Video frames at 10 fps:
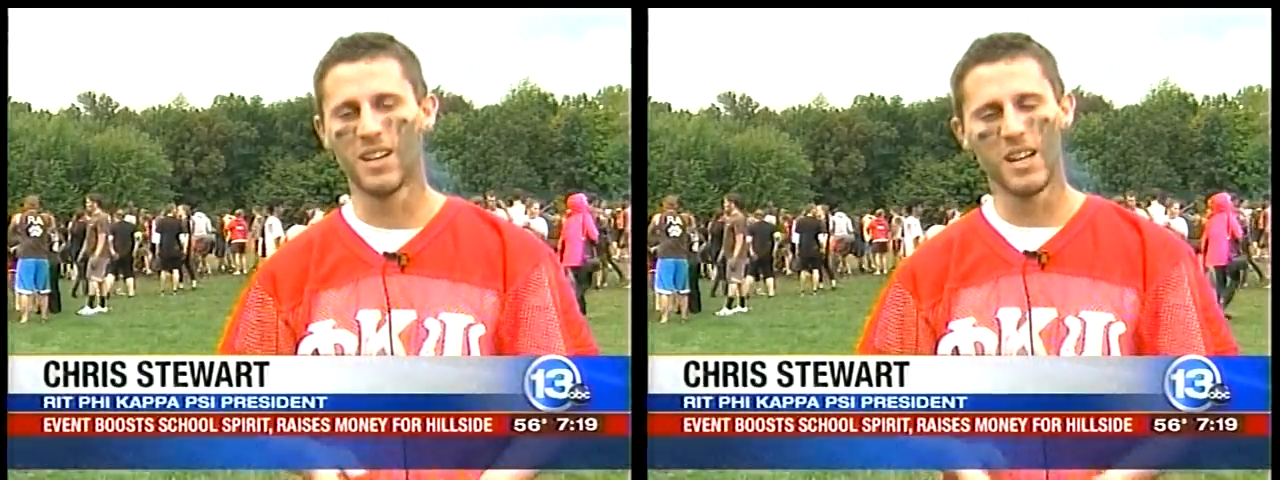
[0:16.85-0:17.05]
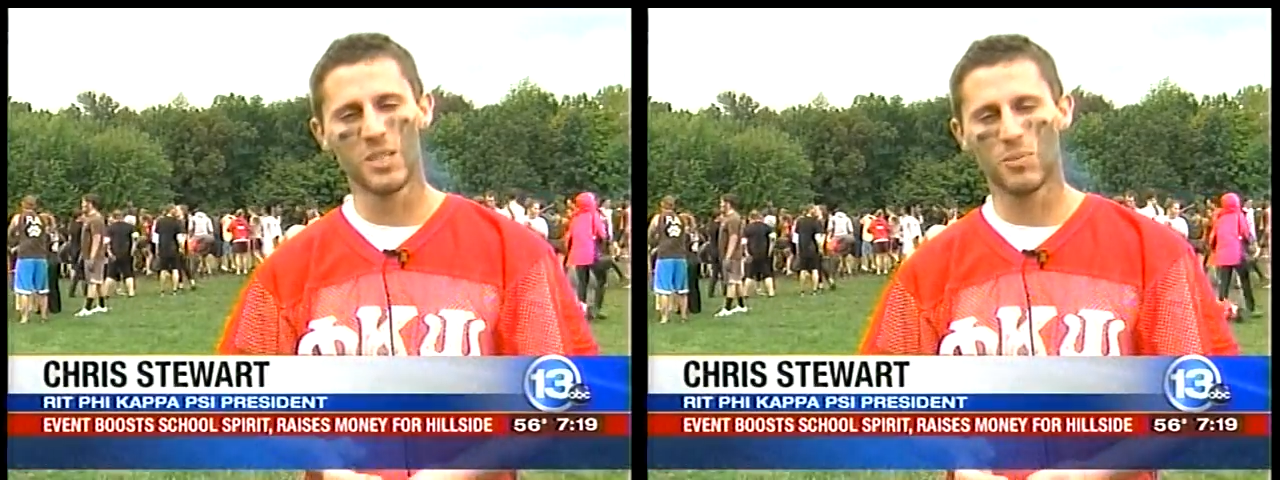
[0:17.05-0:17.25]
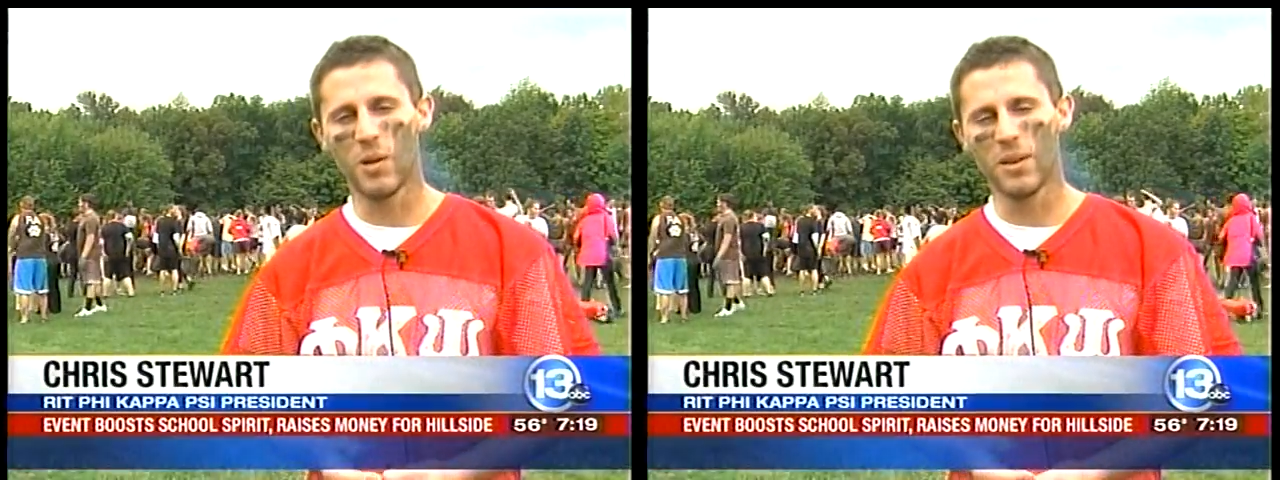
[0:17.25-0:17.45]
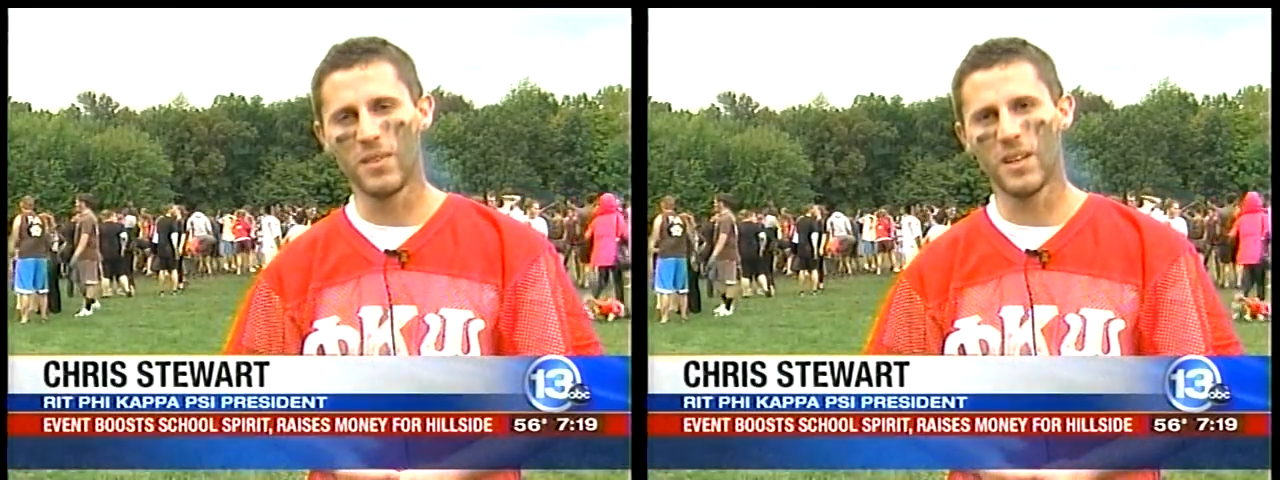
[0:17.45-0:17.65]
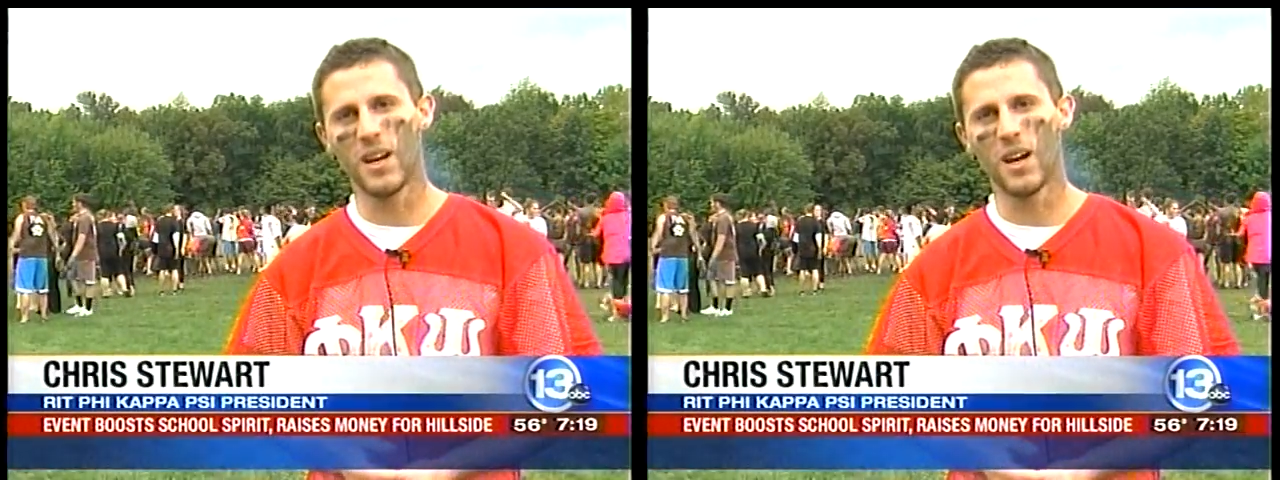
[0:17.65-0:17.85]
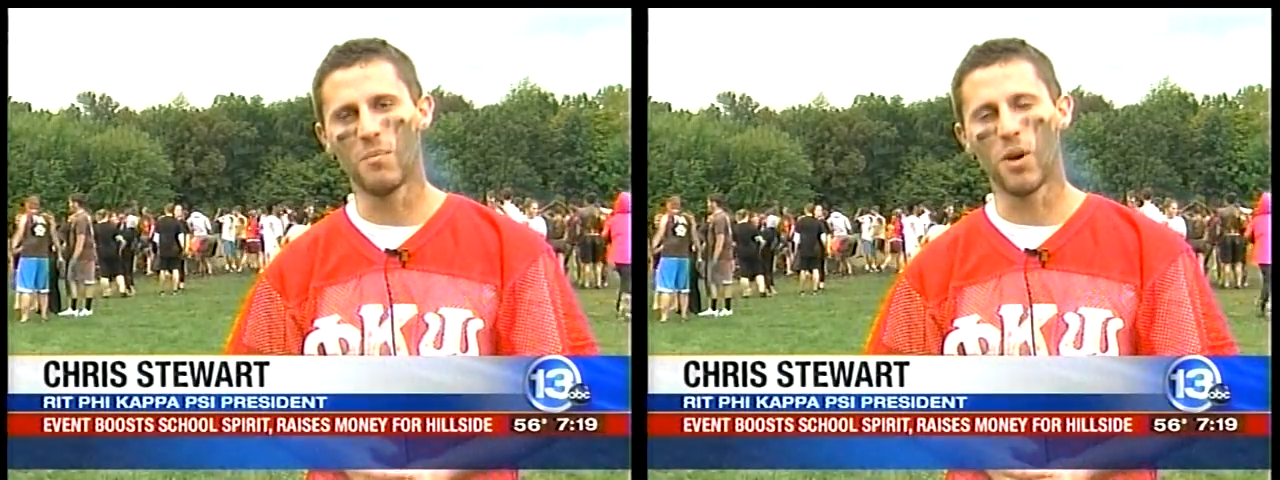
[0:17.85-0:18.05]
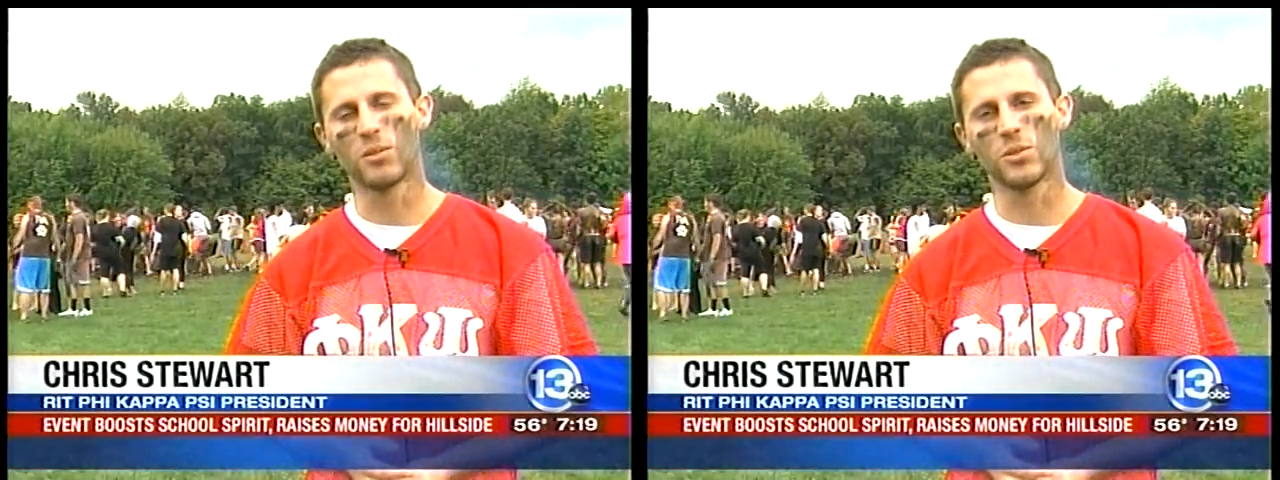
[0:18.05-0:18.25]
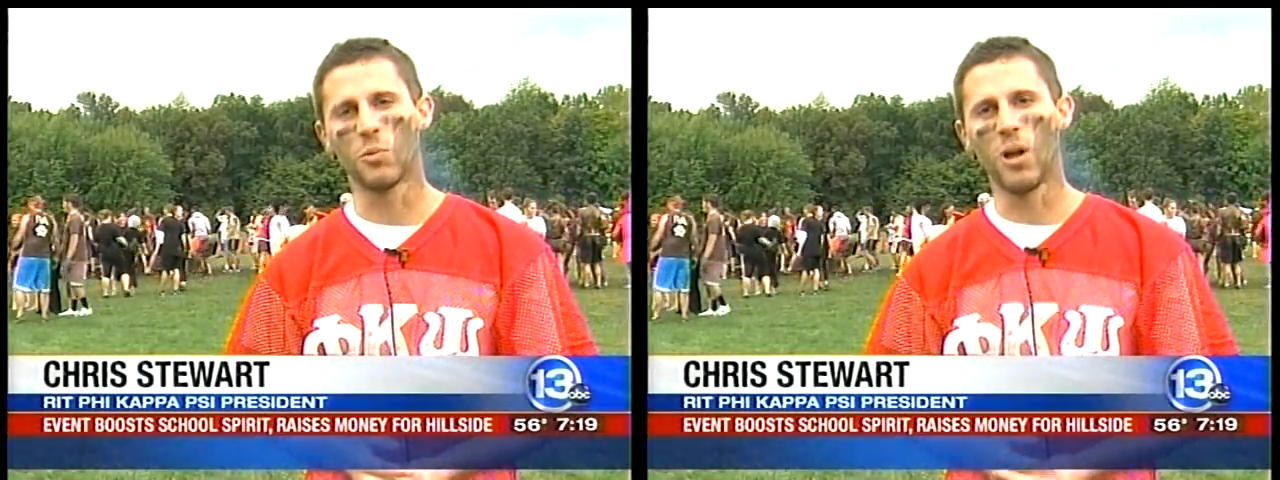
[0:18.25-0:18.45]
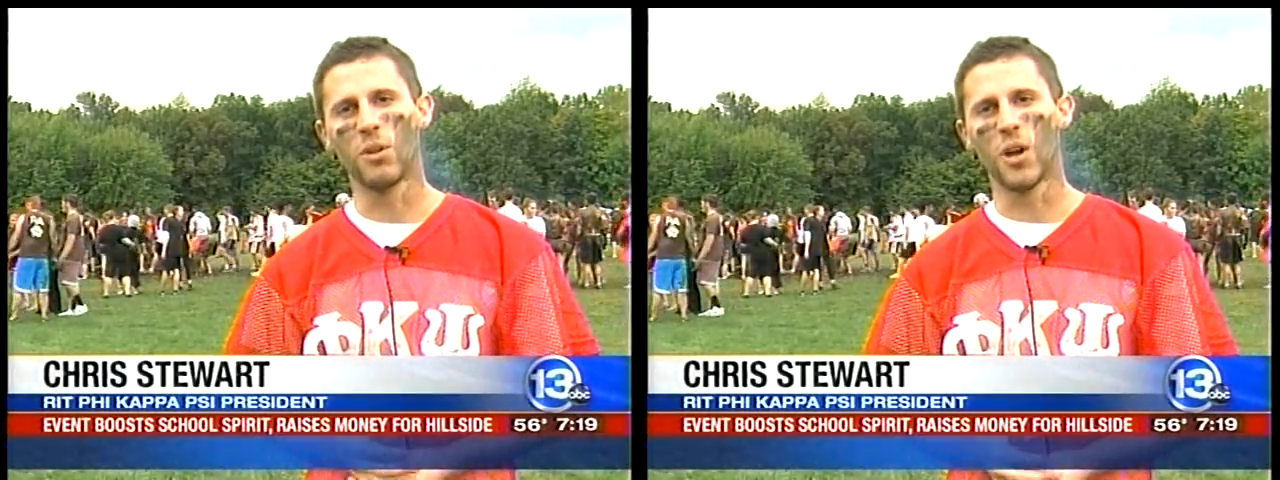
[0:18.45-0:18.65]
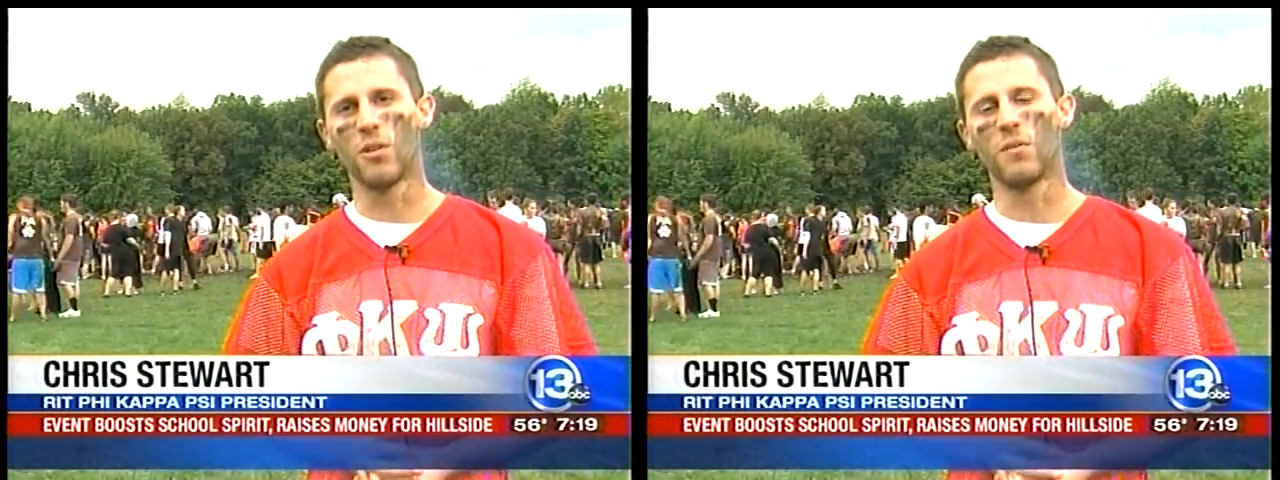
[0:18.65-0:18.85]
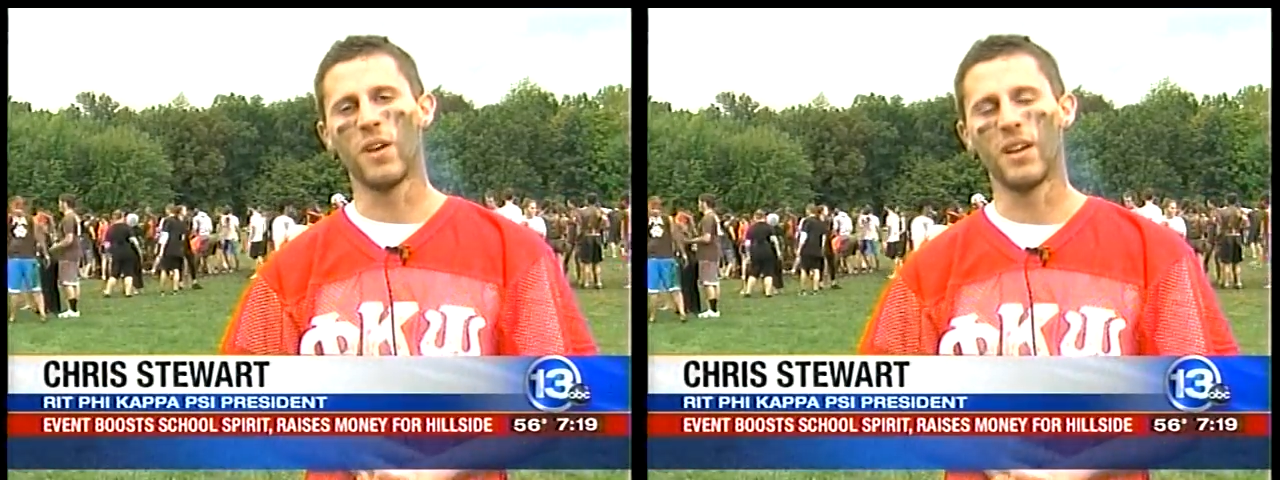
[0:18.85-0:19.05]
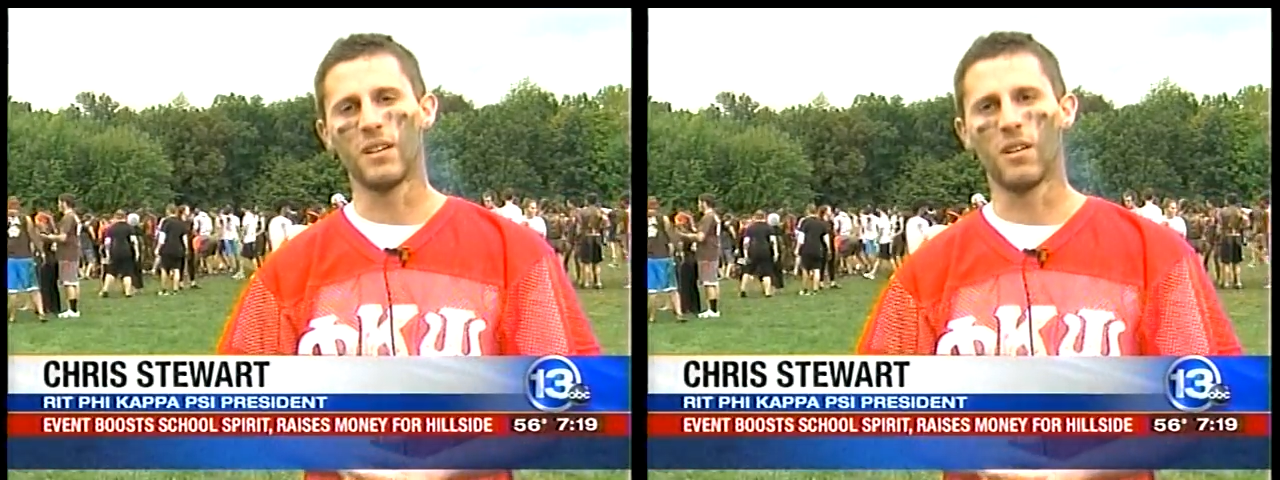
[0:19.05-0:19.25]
It's probably the uh, most well-known event